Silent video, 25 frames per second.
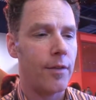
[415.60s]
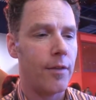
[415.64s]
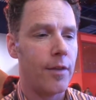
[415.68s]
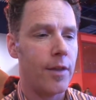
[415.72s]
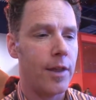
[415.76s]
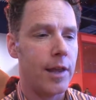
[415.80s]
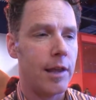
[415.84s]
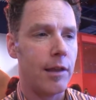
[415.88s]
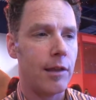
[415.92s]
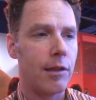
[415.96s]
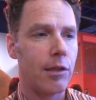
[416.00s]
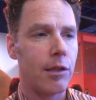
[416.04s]

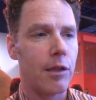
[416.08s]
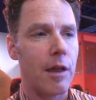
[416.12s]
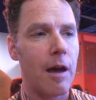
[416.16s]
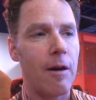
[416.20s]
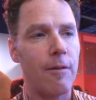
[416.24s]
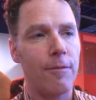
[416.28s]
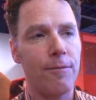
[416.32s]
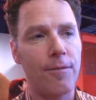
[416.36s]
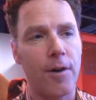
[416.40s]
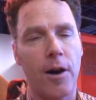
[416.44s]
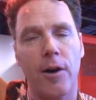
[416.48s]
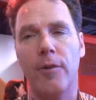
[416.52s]
on
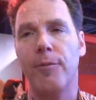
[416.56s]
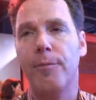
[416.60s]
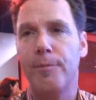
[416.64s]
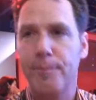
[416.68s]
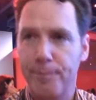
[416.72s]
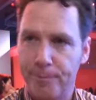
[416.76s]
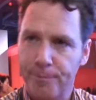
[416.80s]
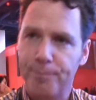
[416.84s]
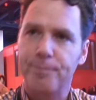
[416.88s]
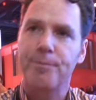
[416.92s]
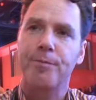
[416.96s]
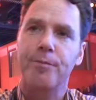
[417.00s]
the cell
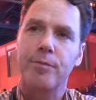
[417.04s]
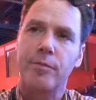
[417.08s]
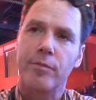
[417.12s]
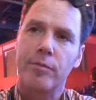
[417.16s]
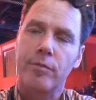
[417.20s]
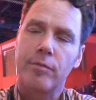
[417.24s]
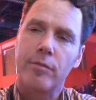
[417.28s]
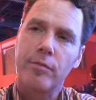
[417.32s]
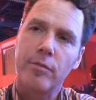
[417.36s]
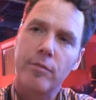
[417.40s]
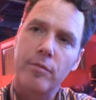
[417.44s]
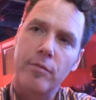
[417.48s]
phone.
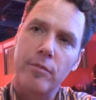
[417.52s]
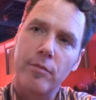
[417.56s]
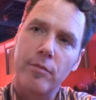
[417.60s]
And